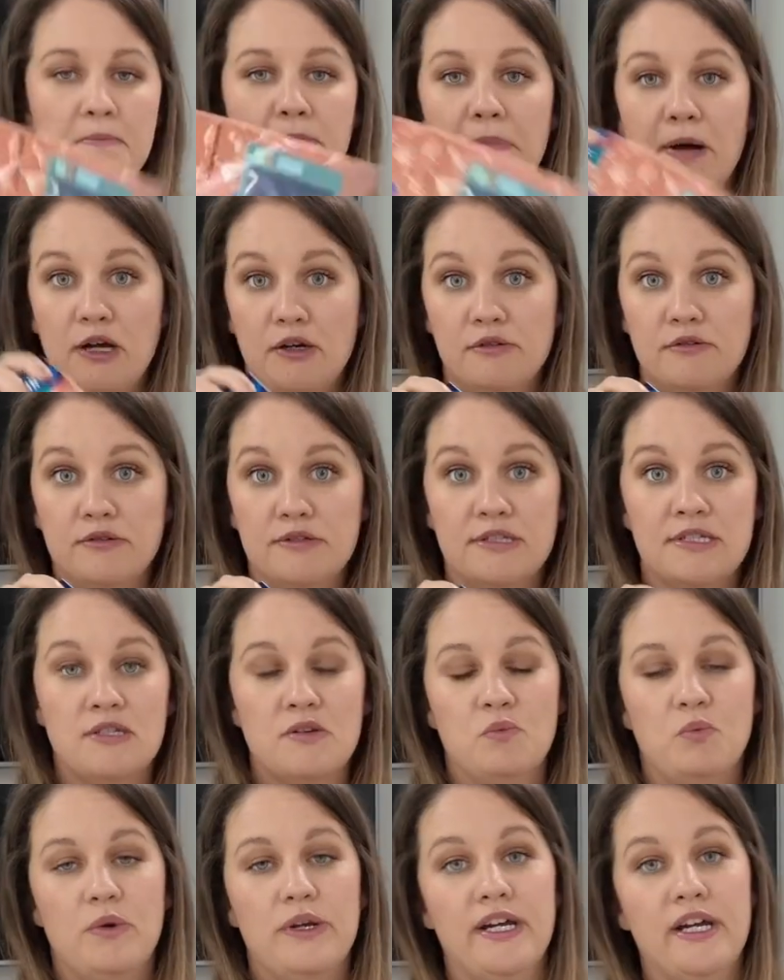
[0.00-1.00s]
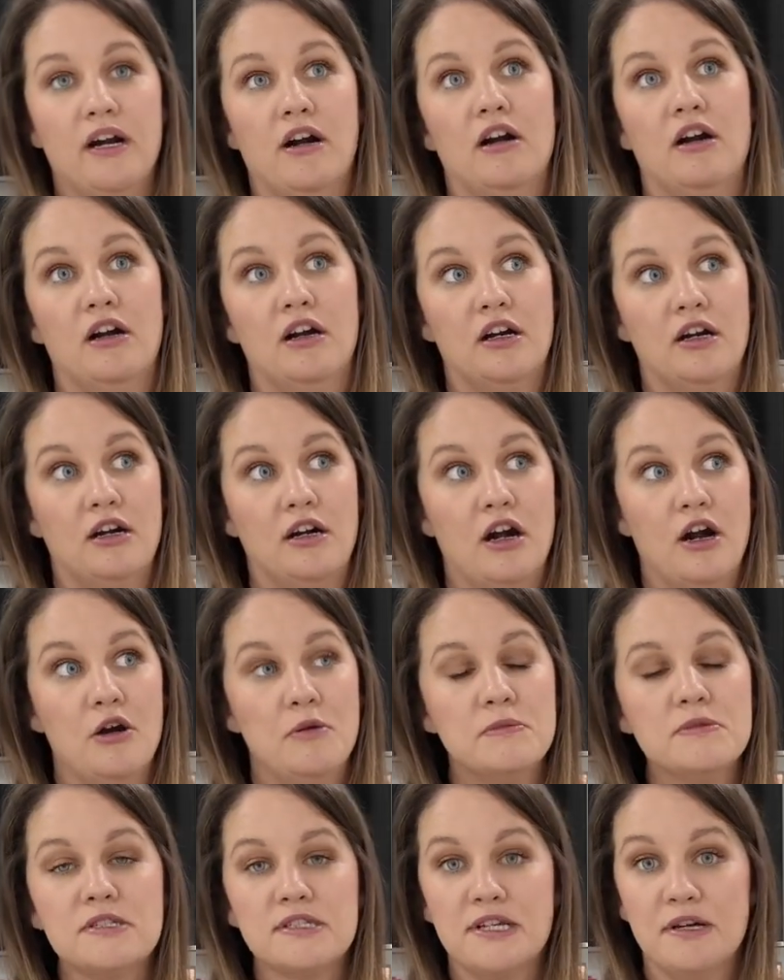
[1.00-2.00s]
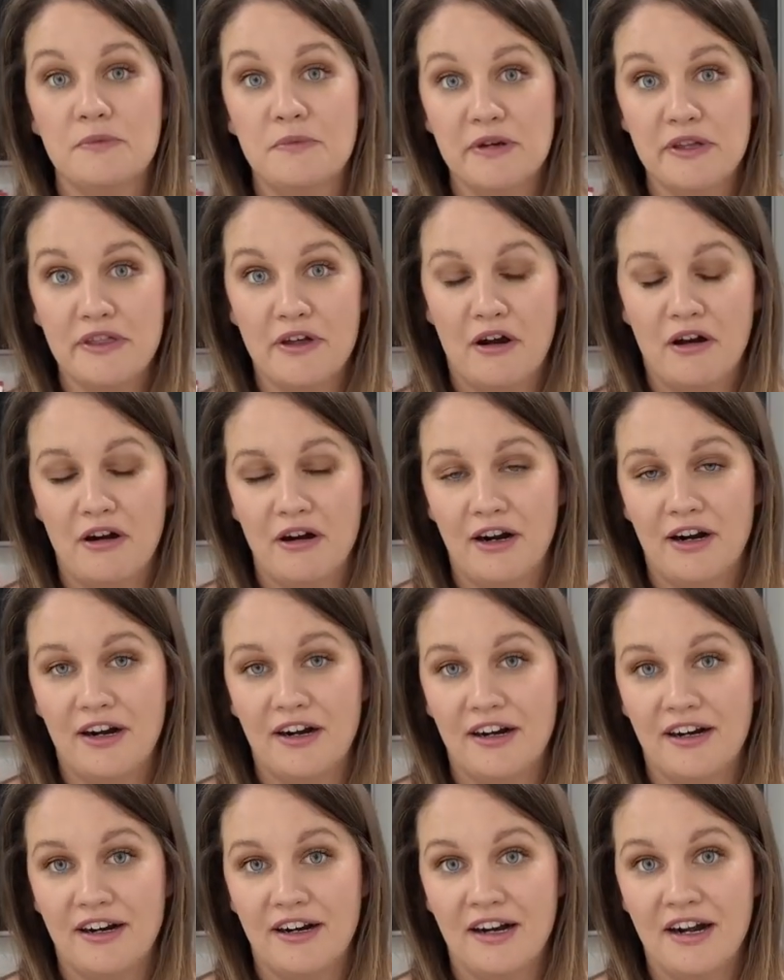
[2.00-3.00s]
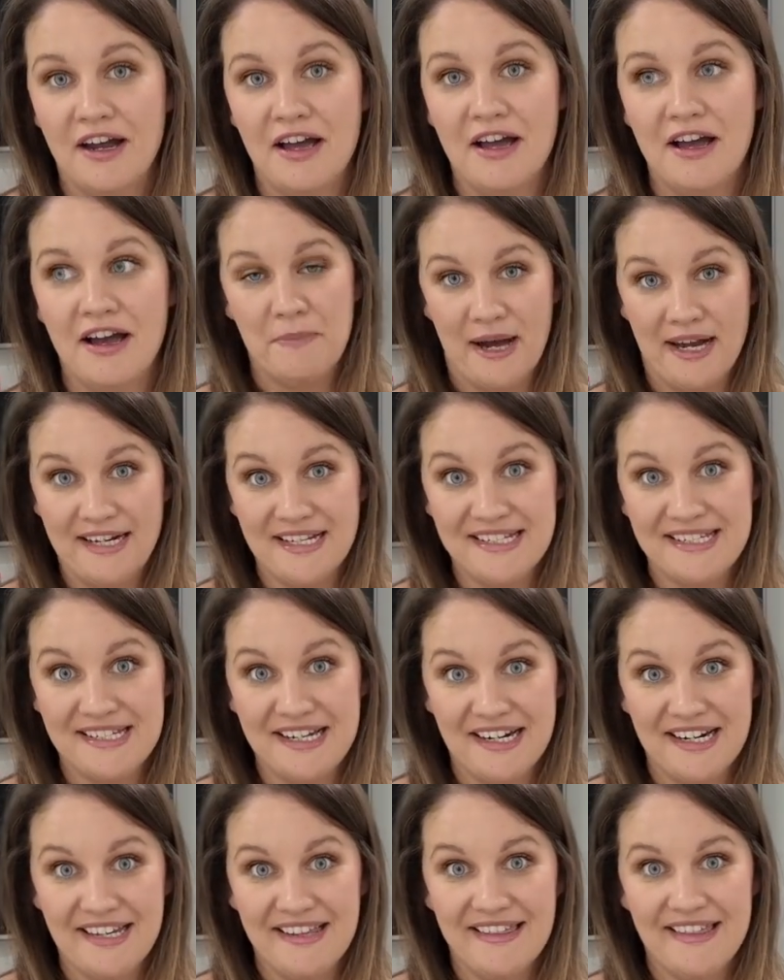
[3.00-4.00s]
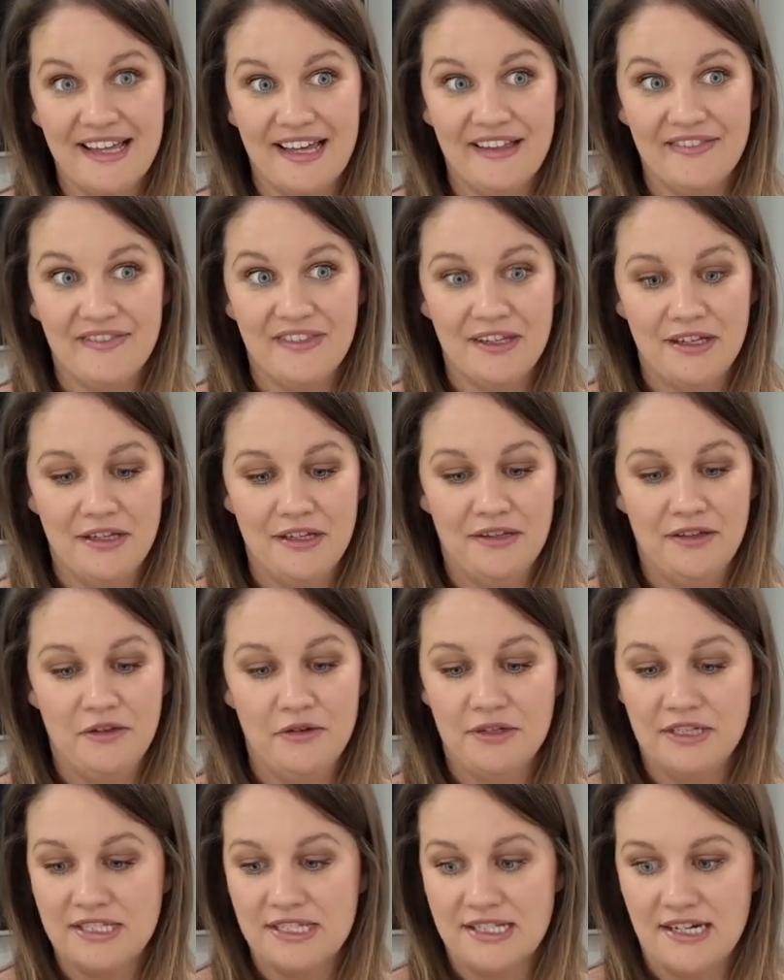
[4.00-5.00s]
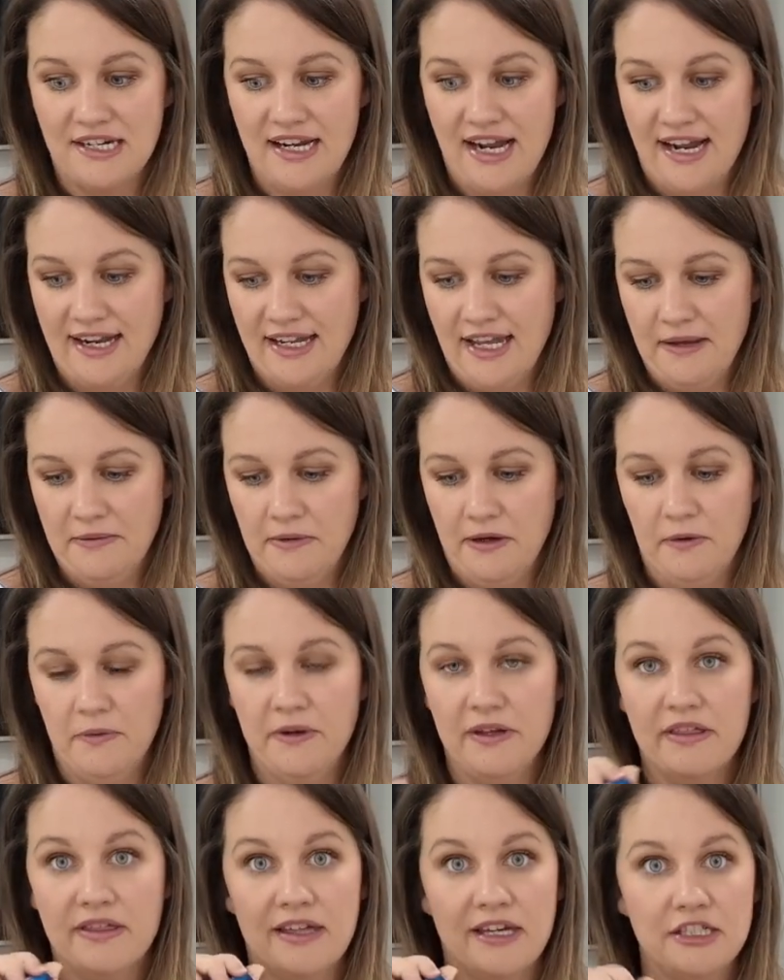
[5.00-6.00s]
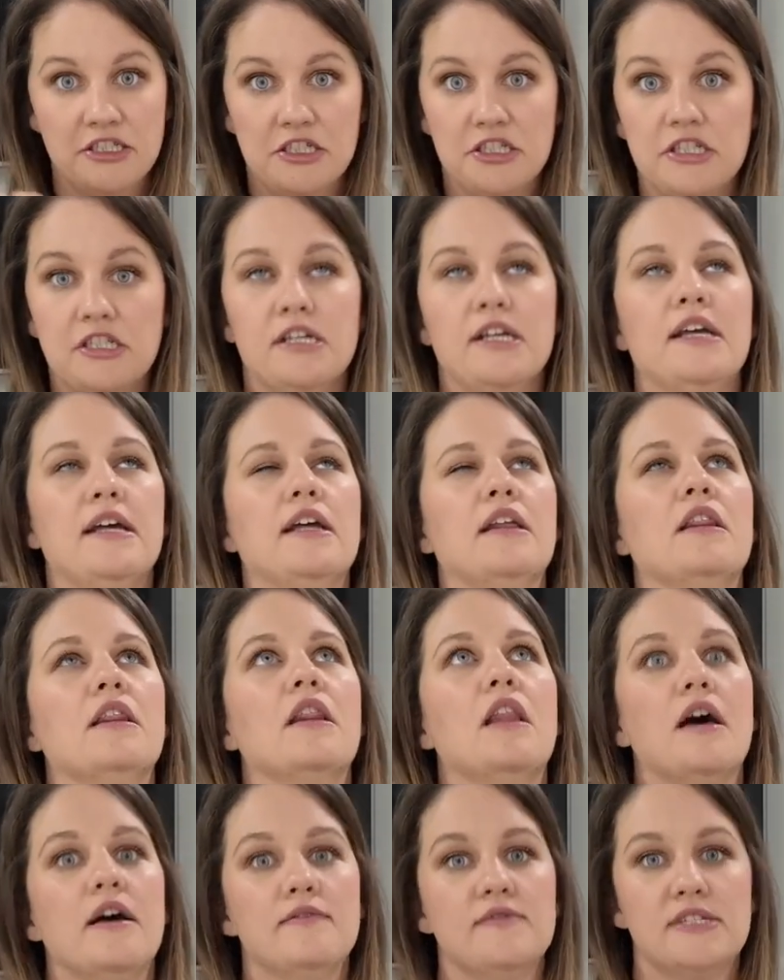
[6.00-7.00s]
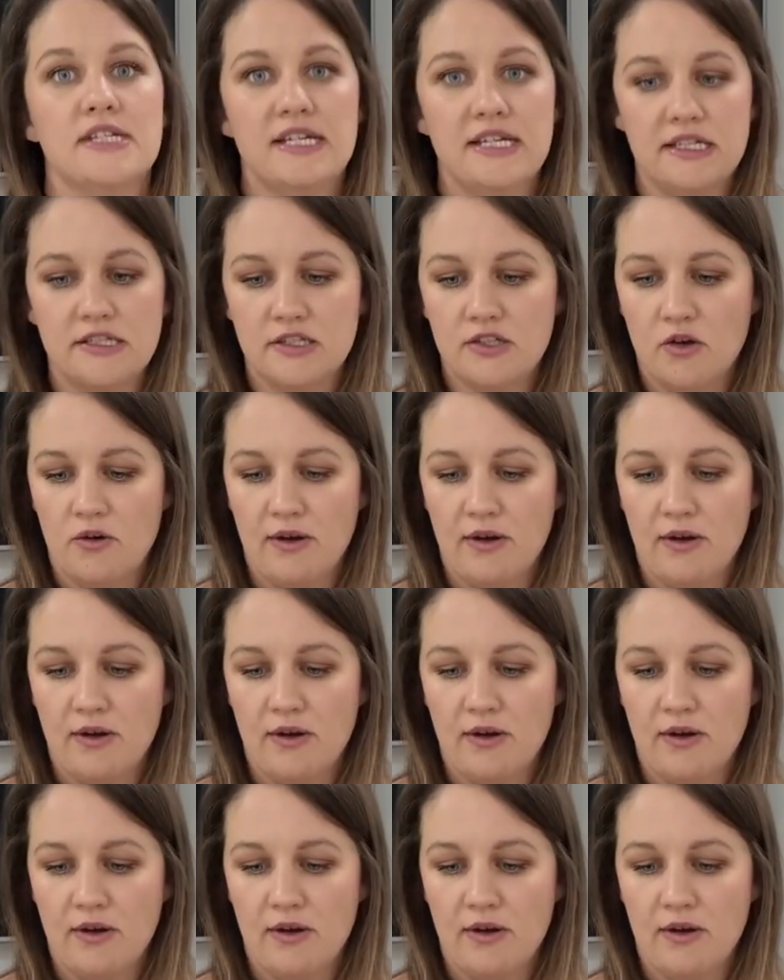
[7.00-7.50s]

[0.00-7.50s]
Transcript: Bones, we are almost done with our body study, the unit study I came up with, and she loves it.